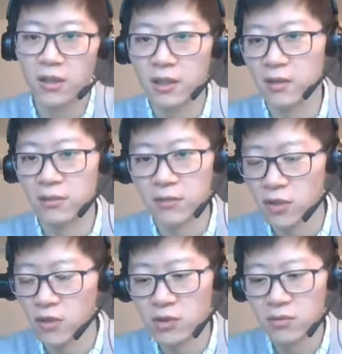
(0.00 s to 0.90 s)
and
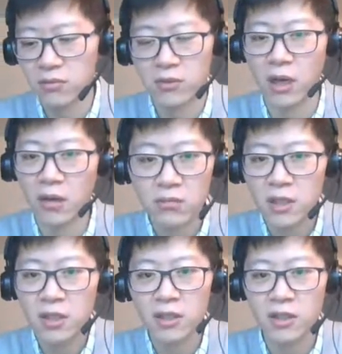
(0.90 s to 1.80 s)
it's
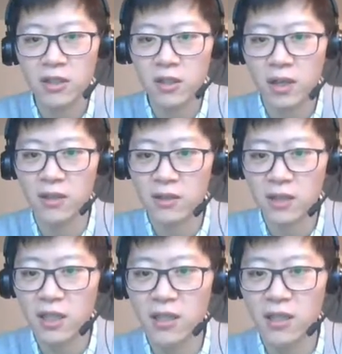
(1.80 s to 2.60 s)
kind of set.